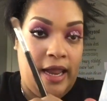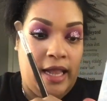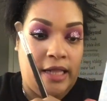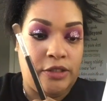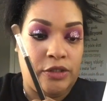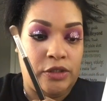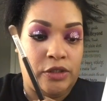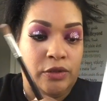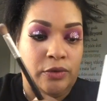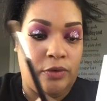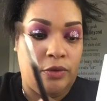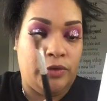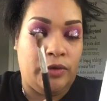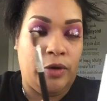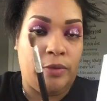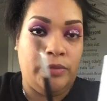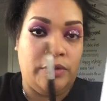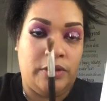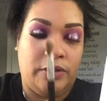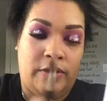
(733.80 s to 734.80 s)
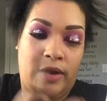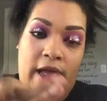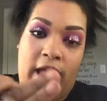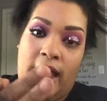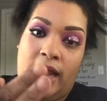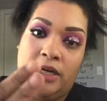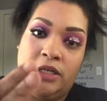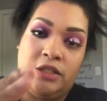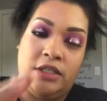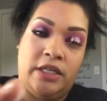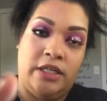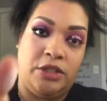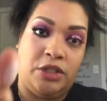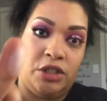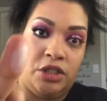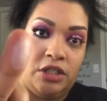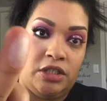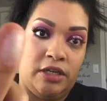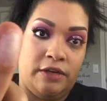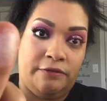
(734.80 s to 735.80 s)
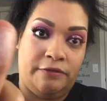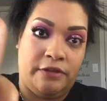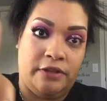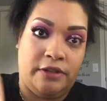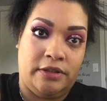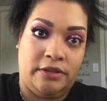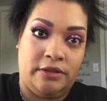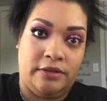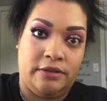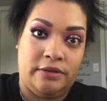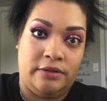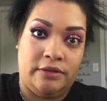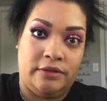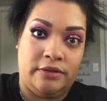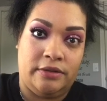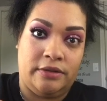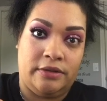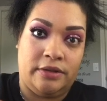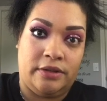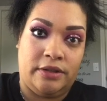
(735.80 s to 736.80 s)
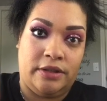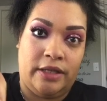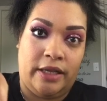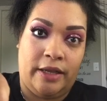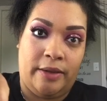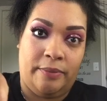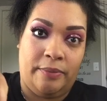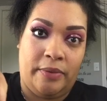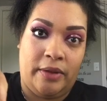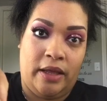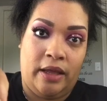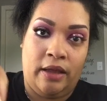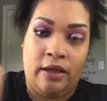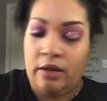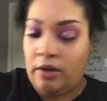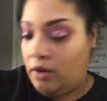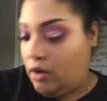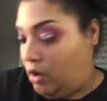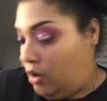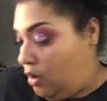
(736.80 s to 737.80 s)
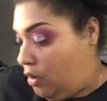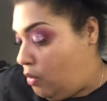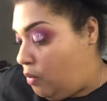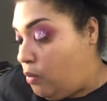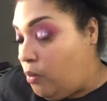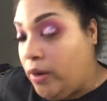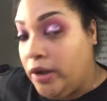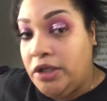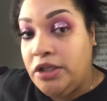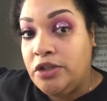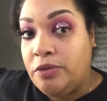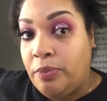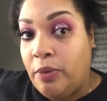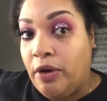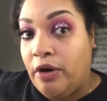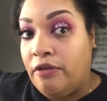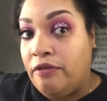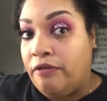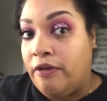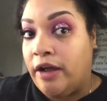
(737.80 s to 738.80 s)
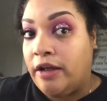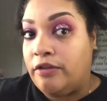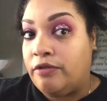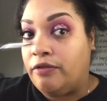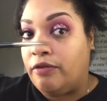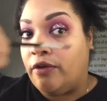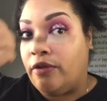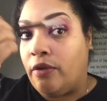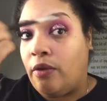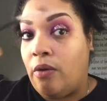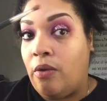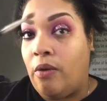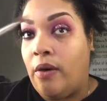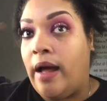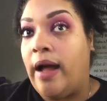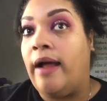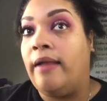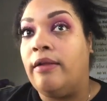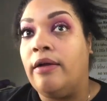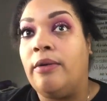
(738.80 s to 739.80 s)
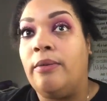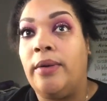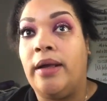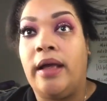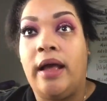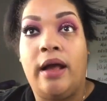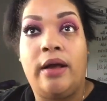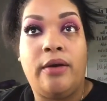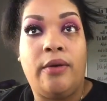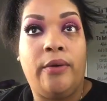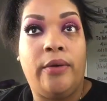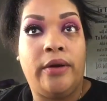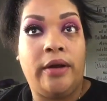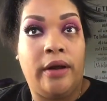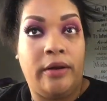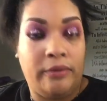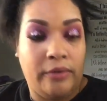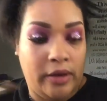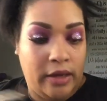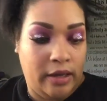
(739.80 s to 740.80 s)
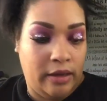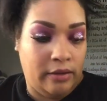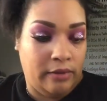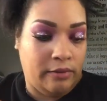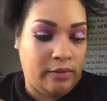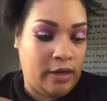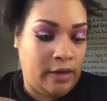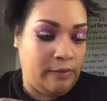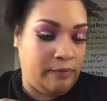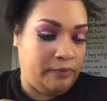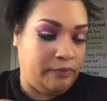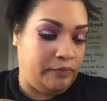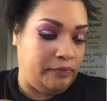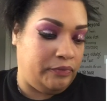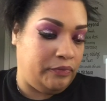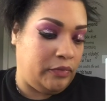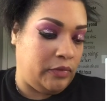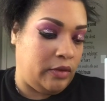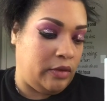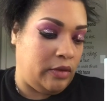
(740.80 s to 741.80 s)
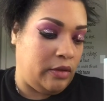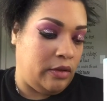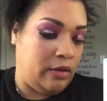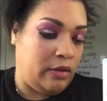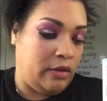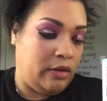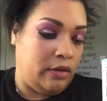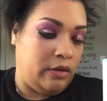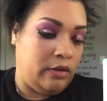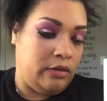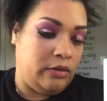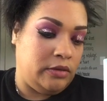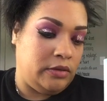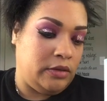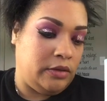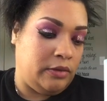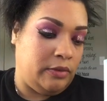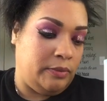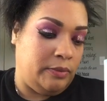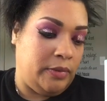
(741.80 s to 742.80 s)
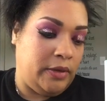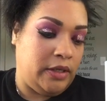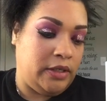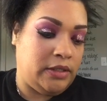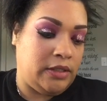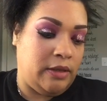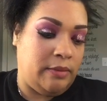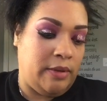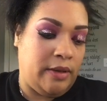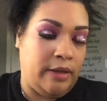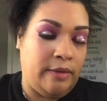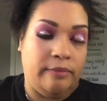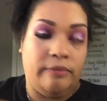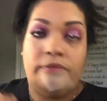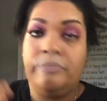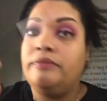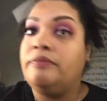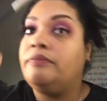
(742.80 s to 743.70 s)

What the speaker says: it's duochrome, so it actually shifts to like a pink, which is perfect for the whole eye look we got going on right here, right? So pick some up,